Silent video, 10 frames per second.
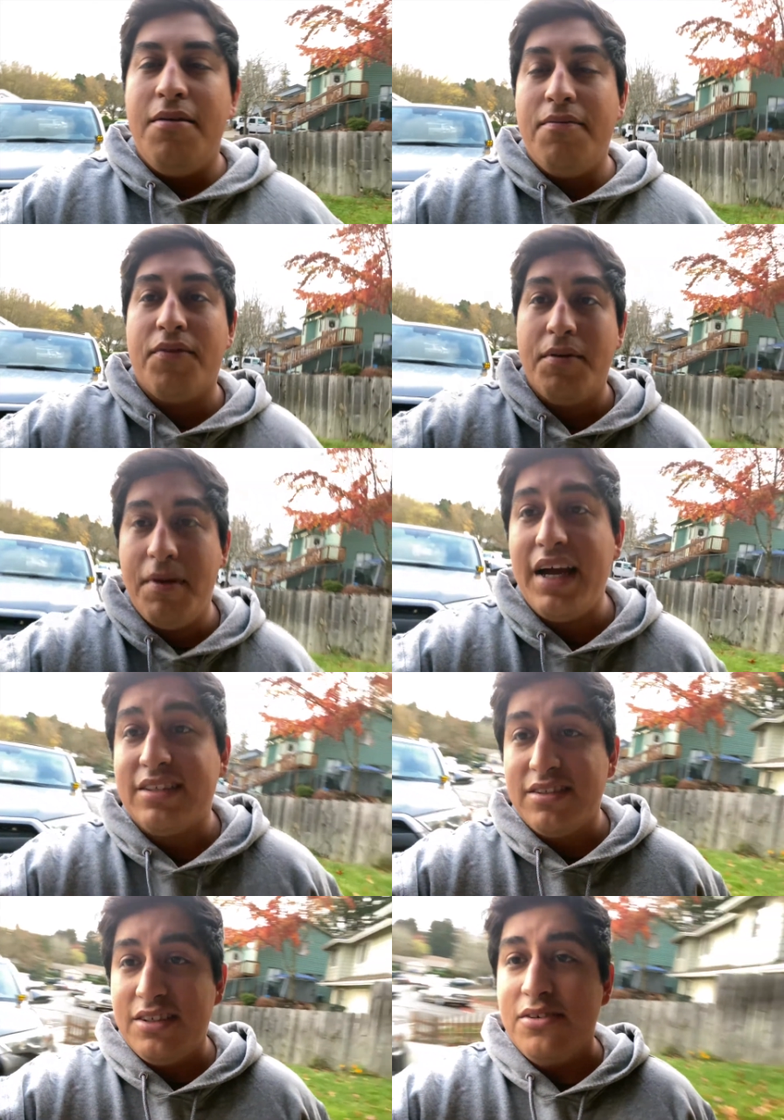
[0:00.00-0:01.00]
from
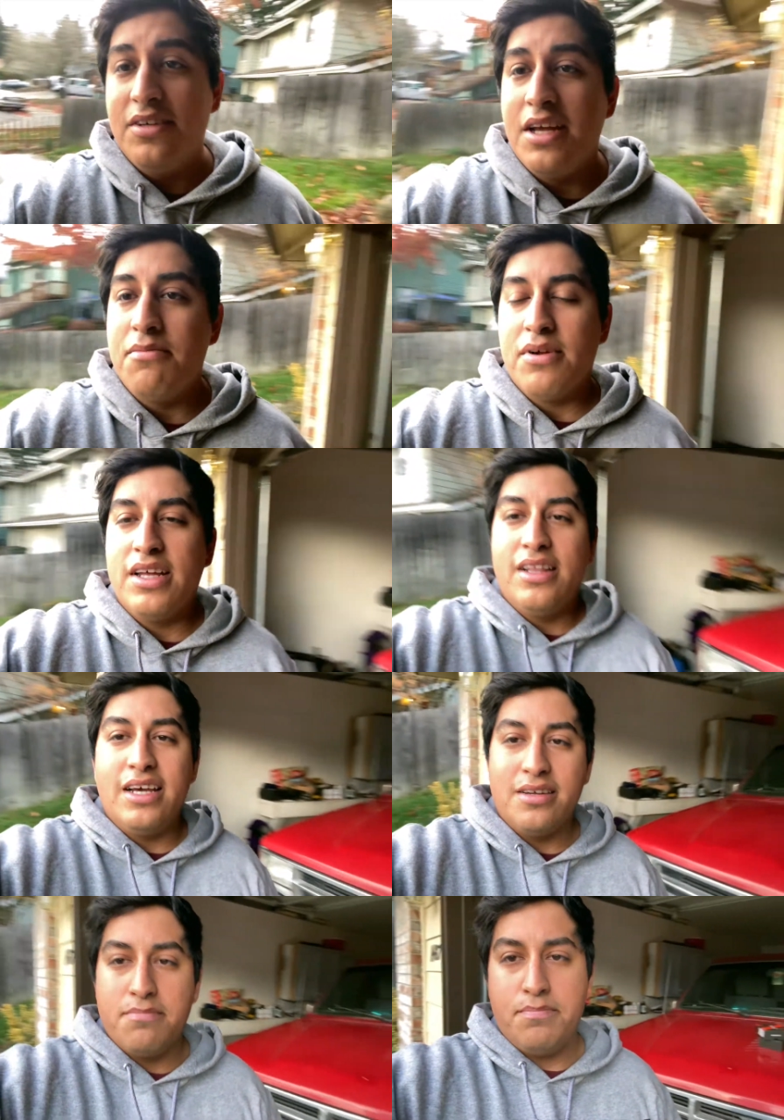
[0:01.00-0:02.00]
actually going name brand
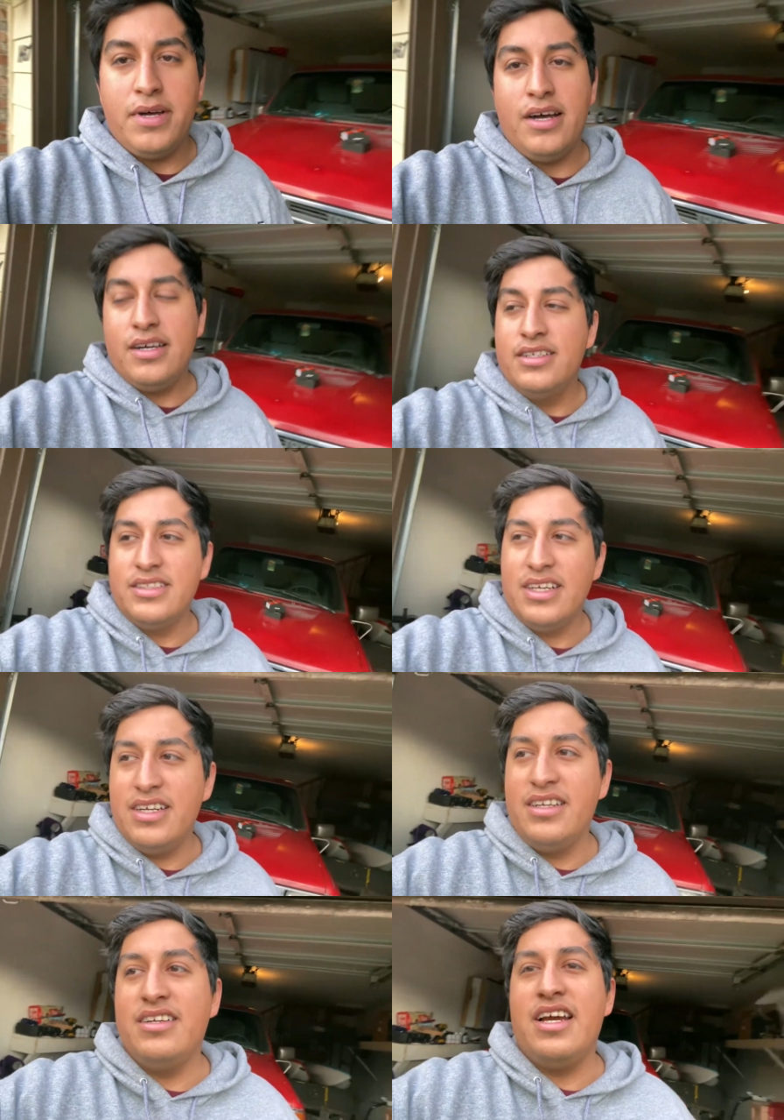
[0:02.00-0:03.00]
like Baja
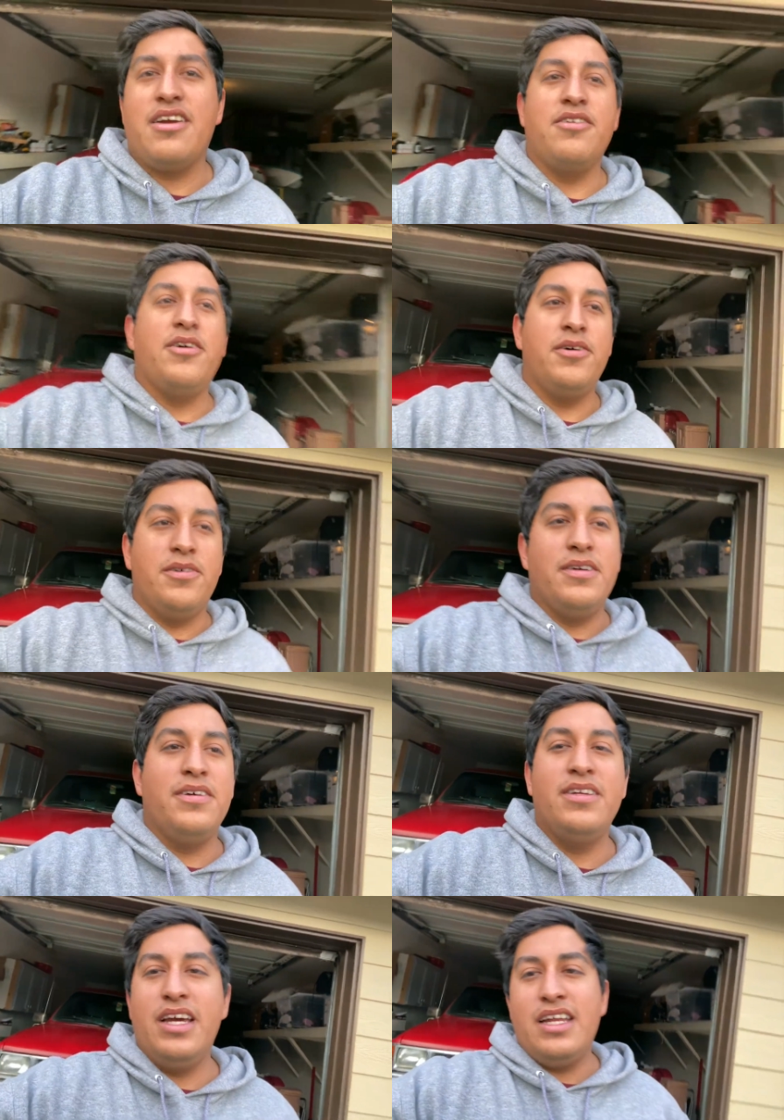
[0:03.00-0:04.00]
Design. And I don't know
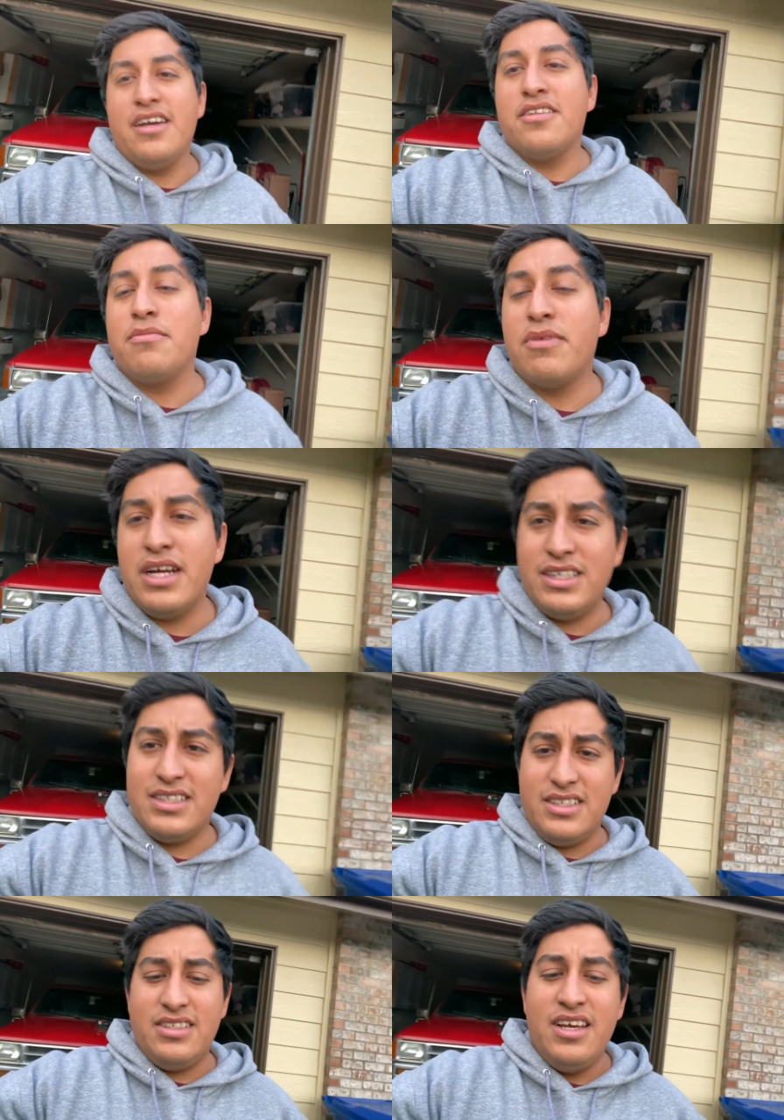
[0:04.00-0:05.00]
any other brand
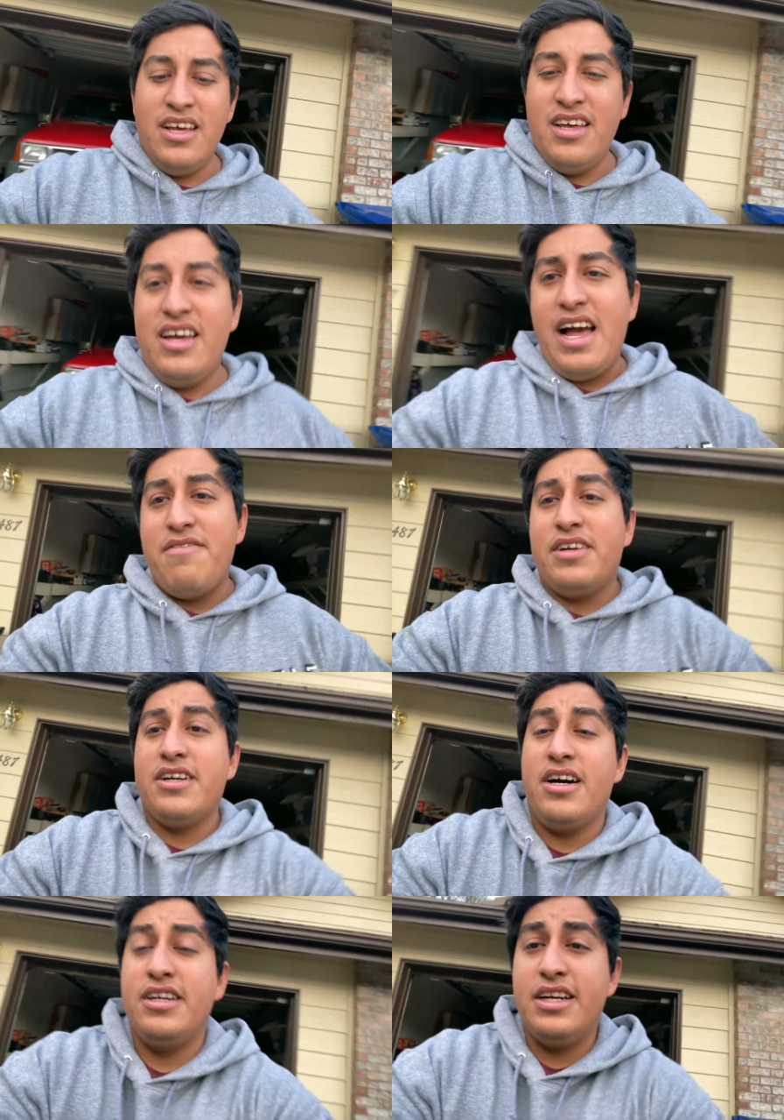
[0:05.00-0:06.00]
because I haven't
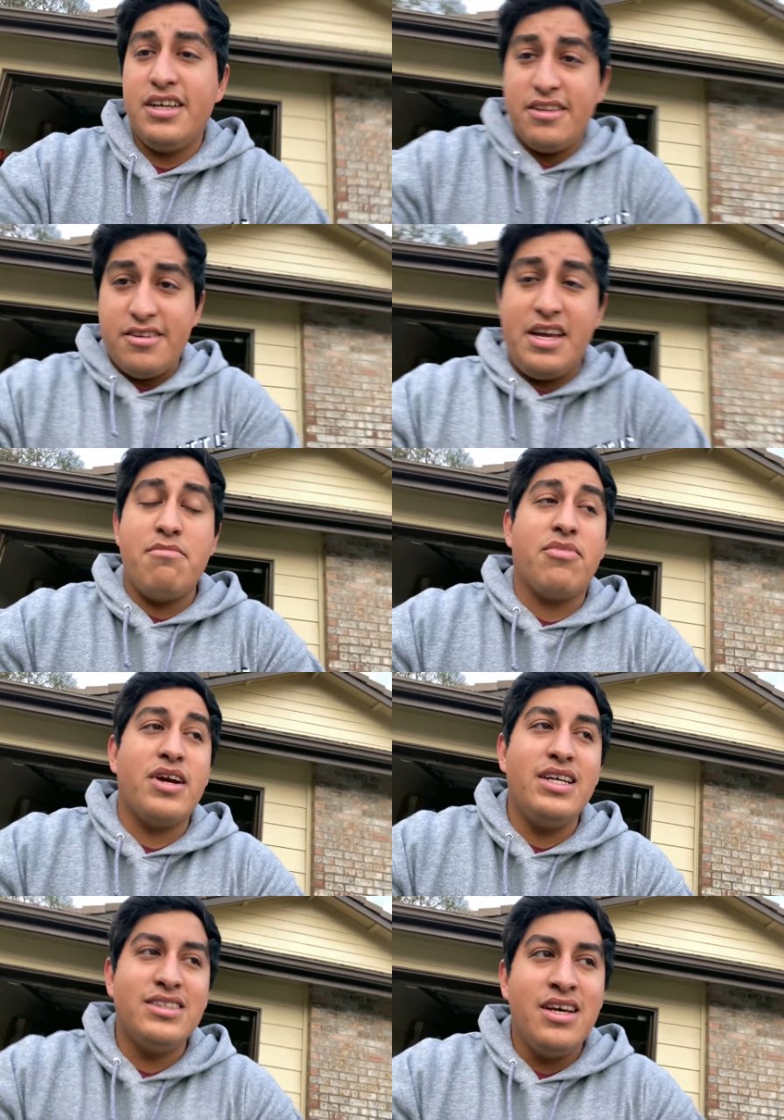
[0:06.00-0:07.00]
gotten any other name
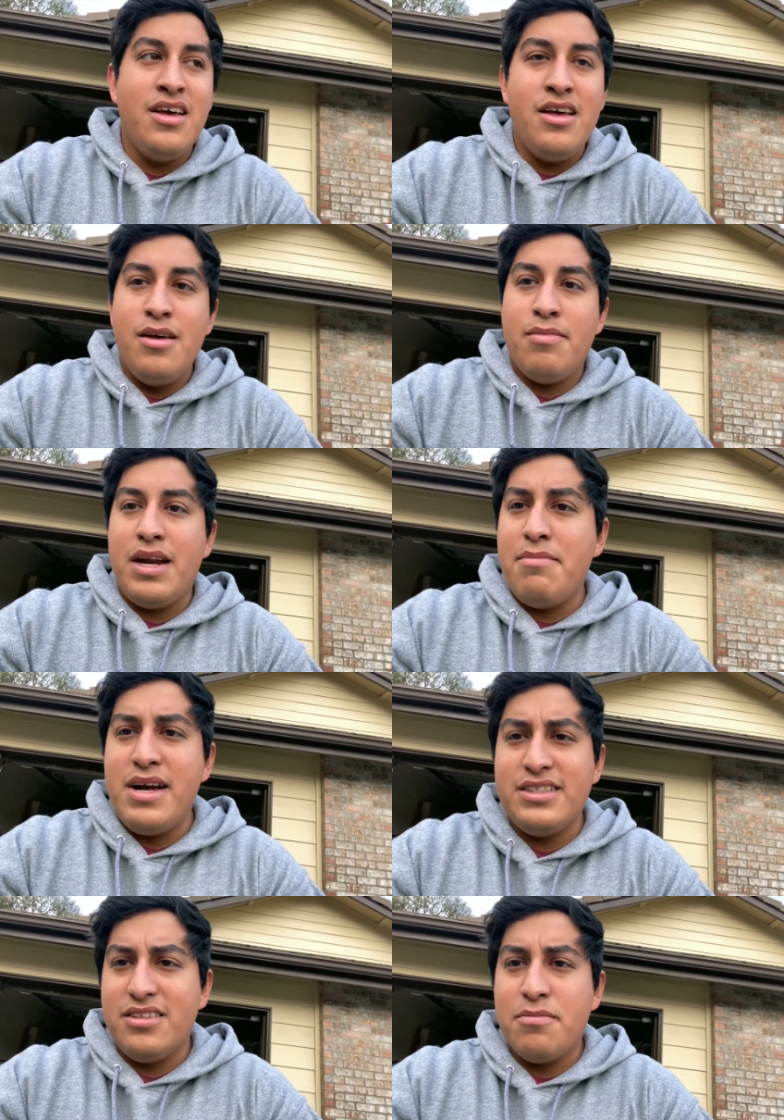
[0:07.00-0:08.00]
brands, but I
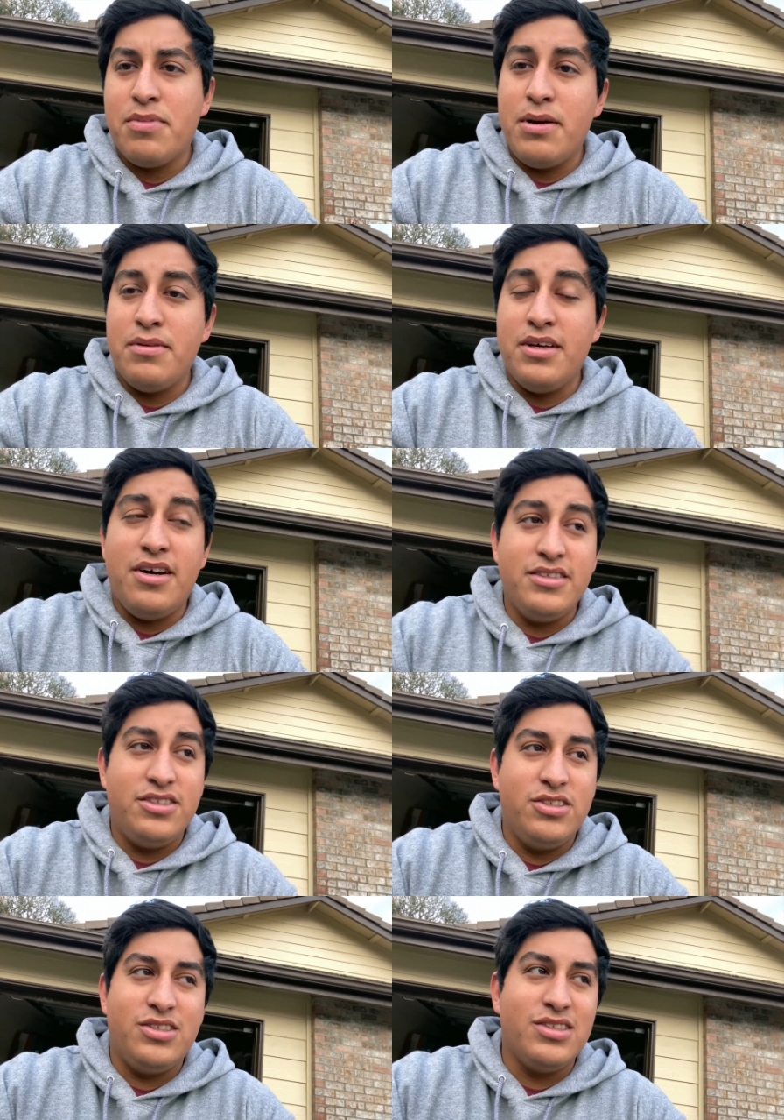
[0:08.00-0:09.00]
imagine they're probably all just as